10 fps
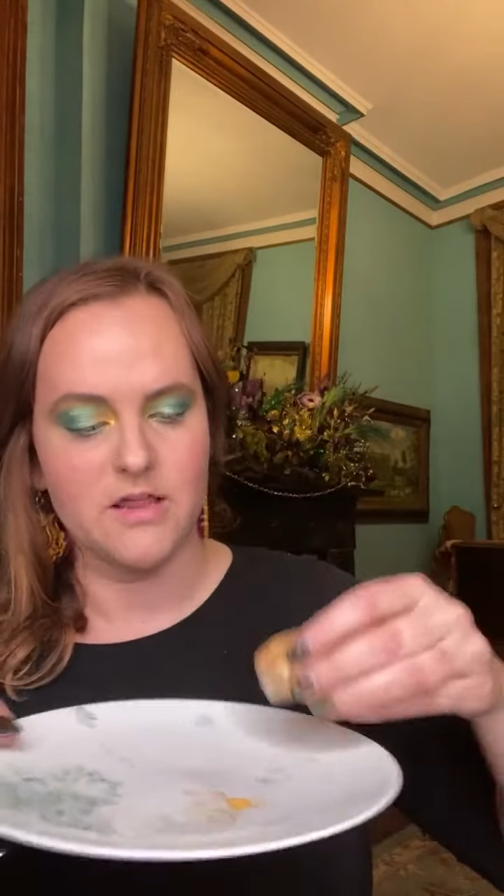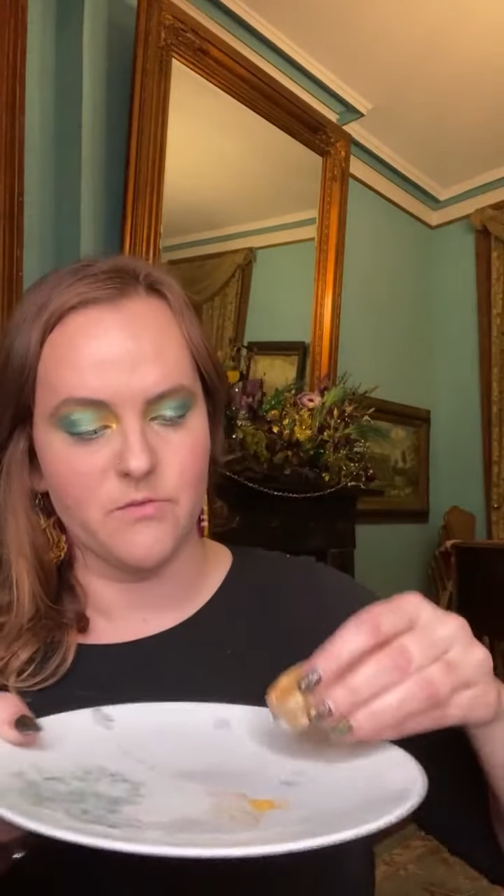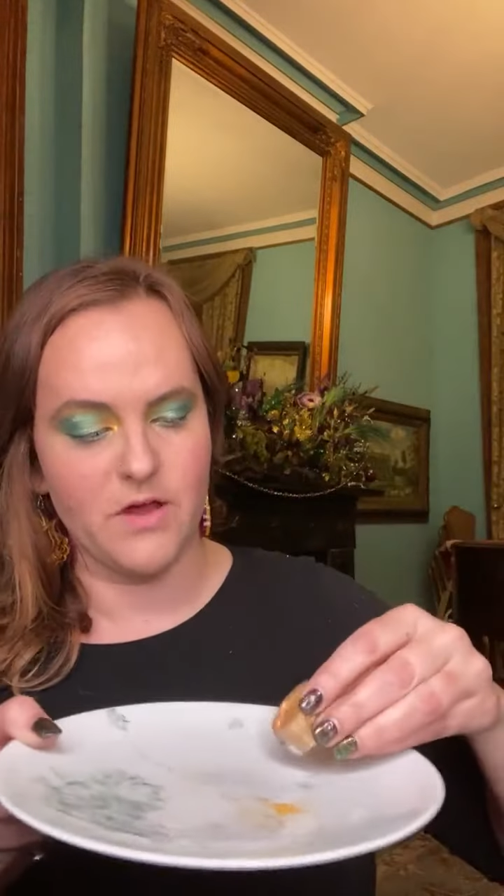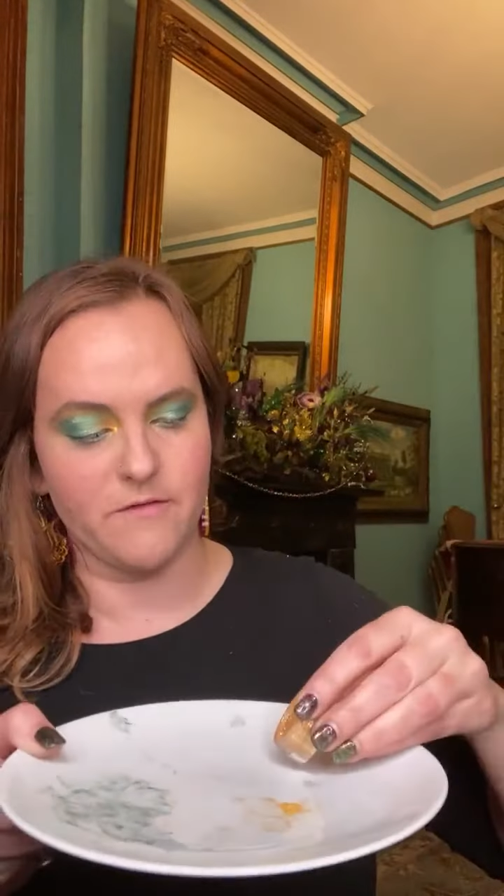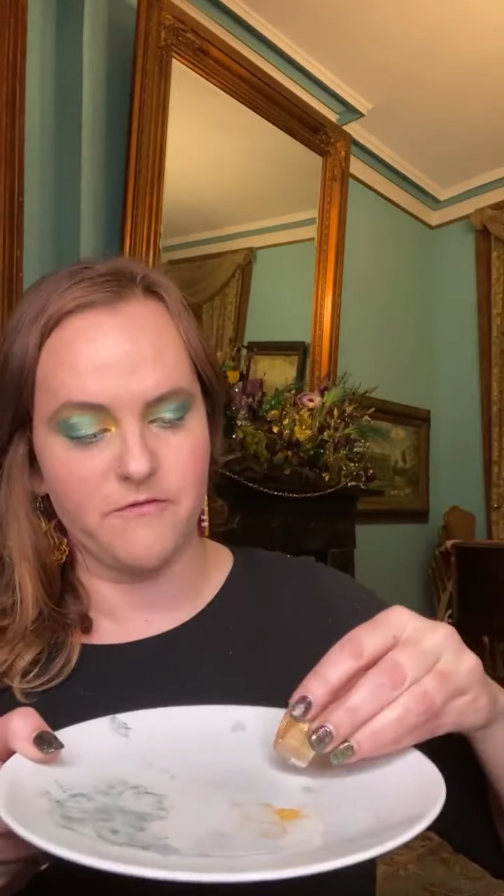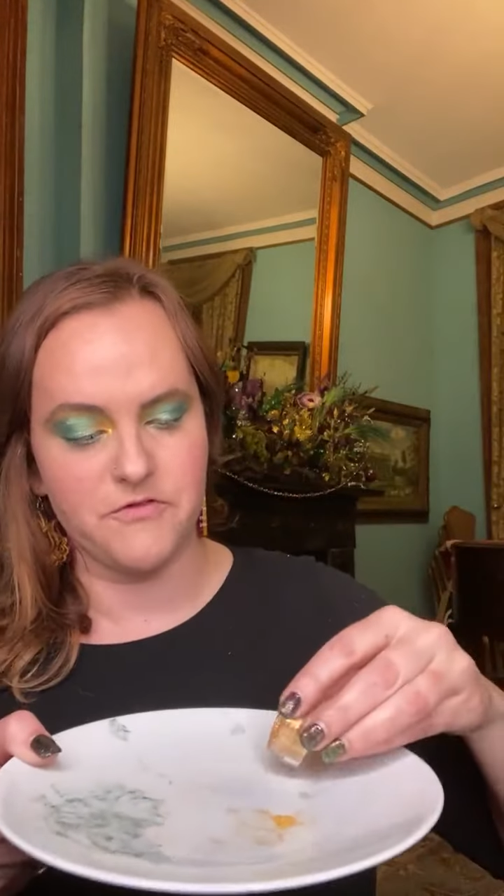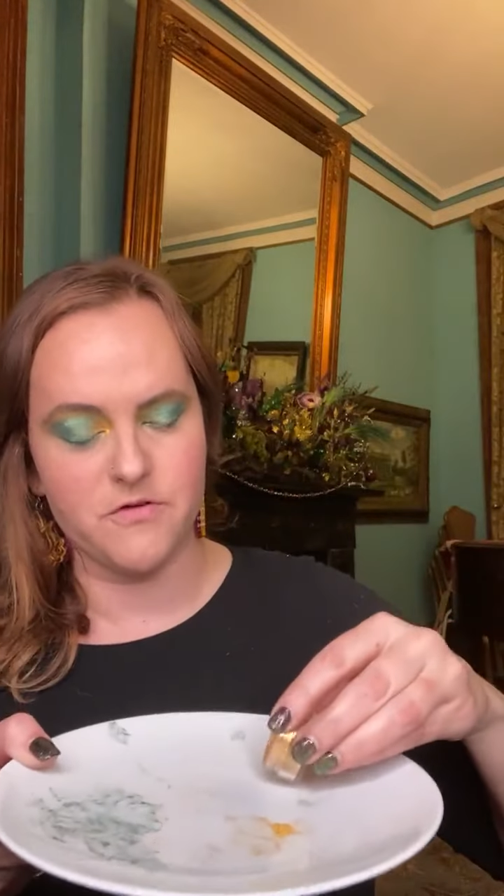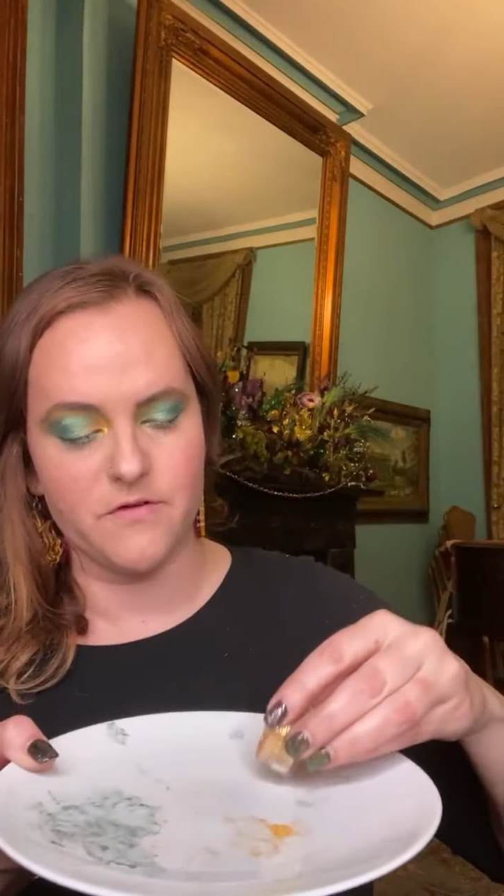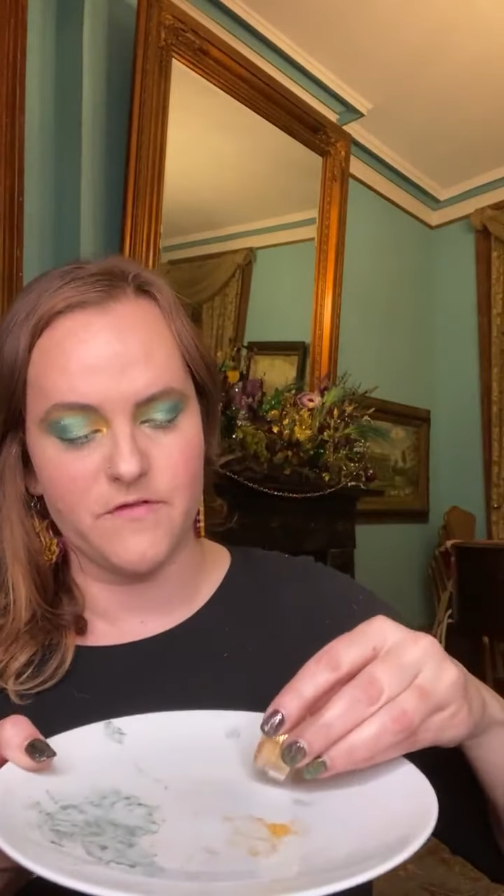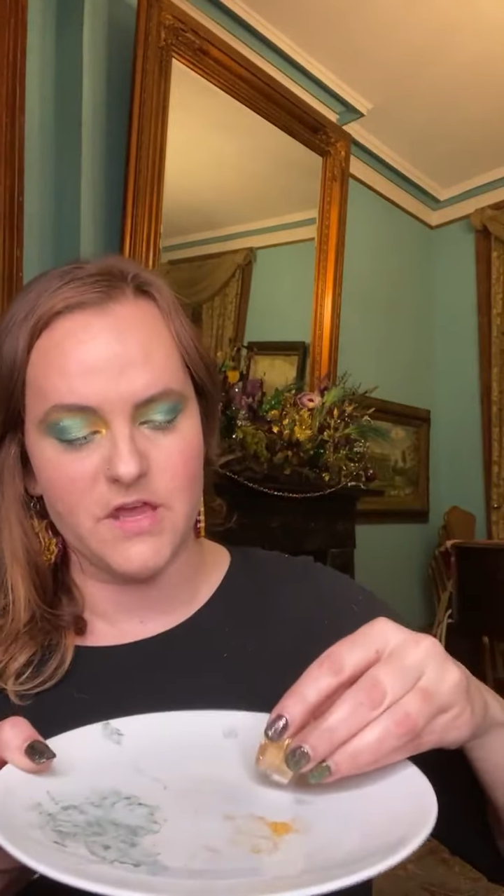And we have a
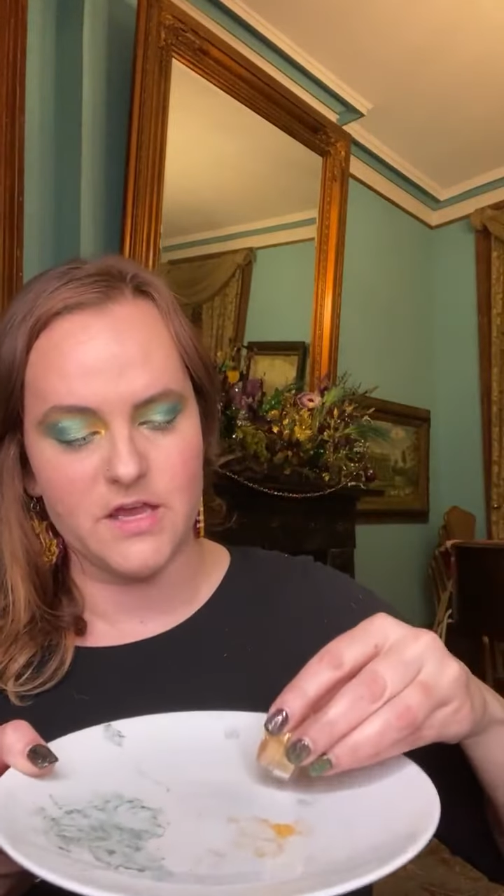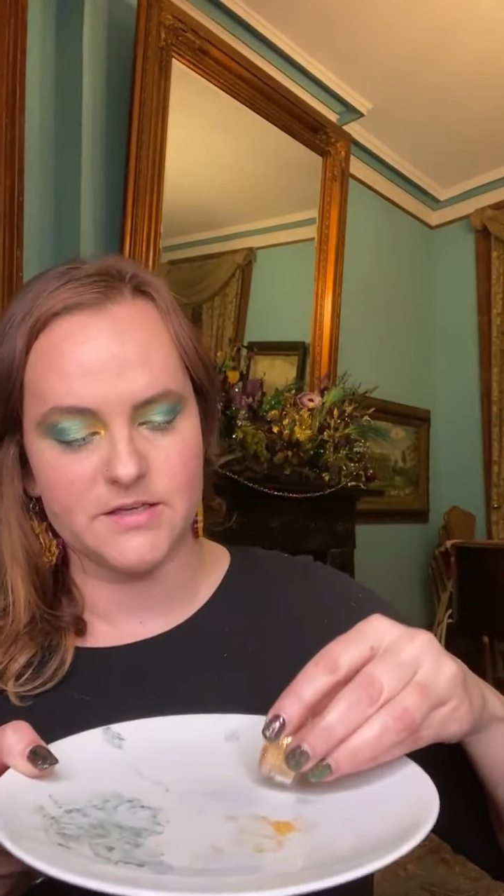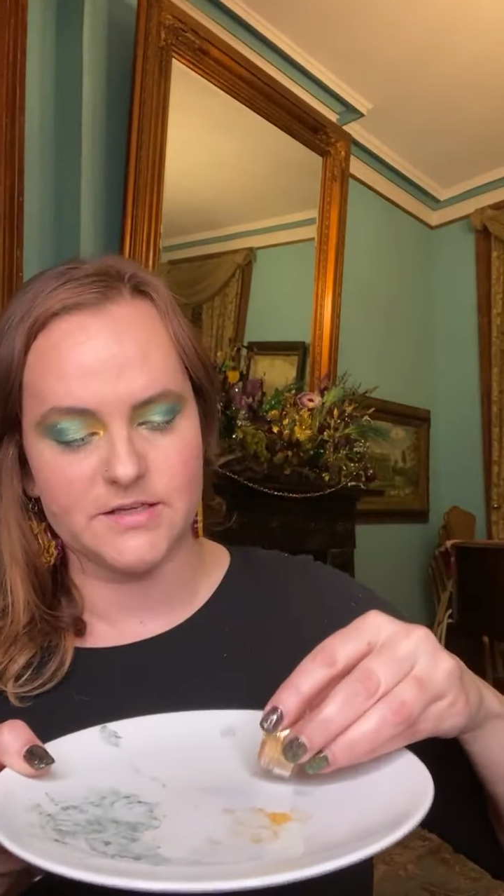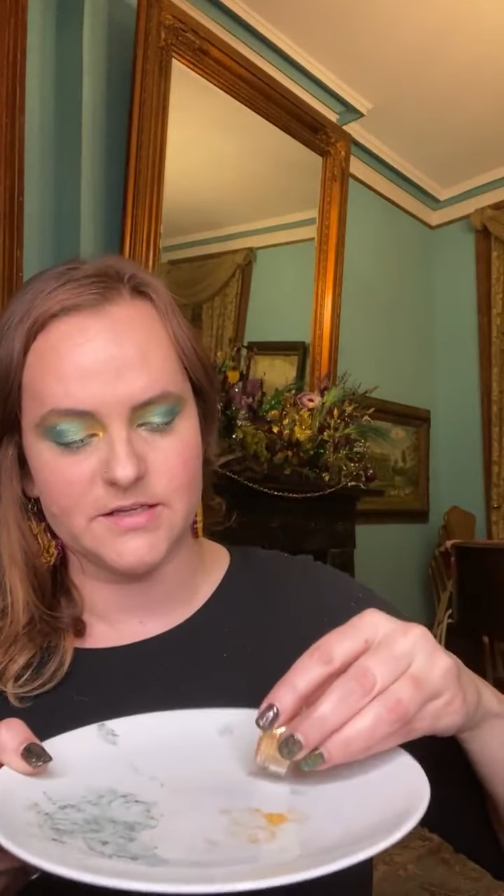few of these.